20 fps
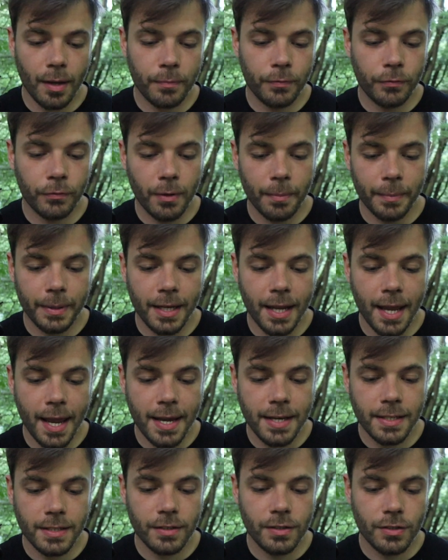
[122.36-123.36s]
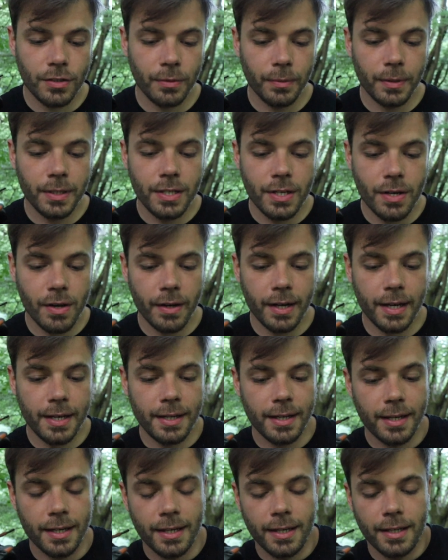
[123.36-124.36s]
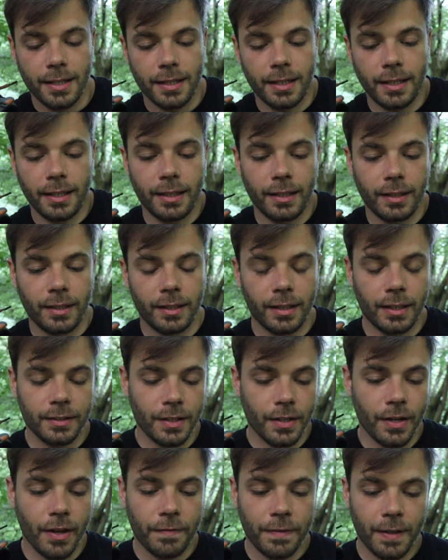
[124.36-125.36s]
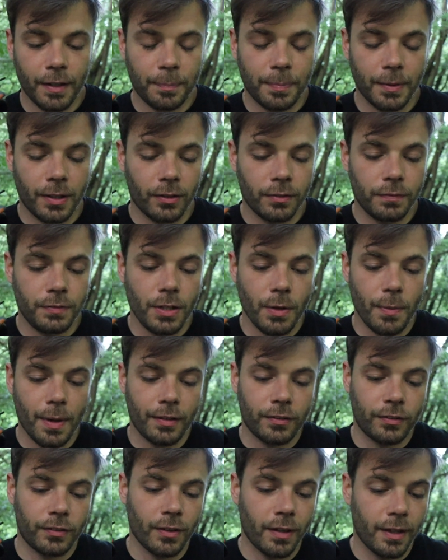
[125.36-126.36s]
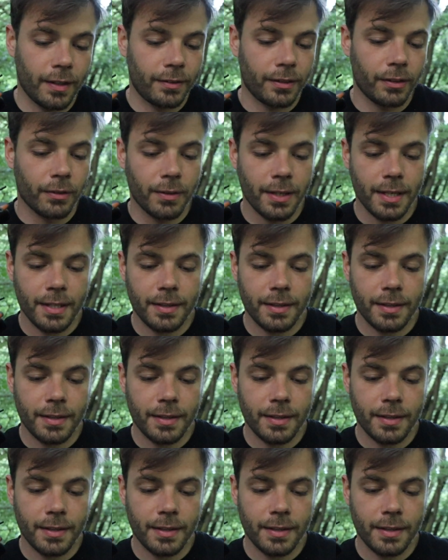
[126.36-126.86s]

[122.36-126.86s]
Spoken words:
up from an 8 to a 9. I don't know if that's because of US sizing or